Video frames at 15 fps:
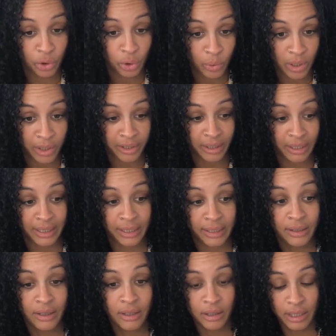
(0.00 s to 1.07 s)

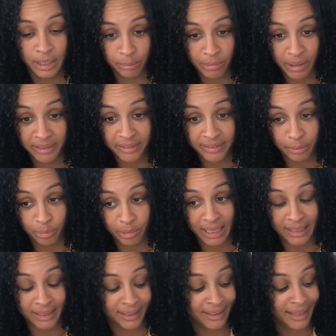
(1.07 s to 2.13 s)
quarterly and monthly
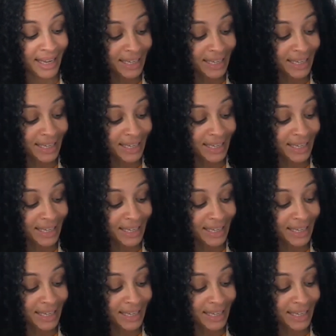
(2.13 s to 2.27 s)
planning.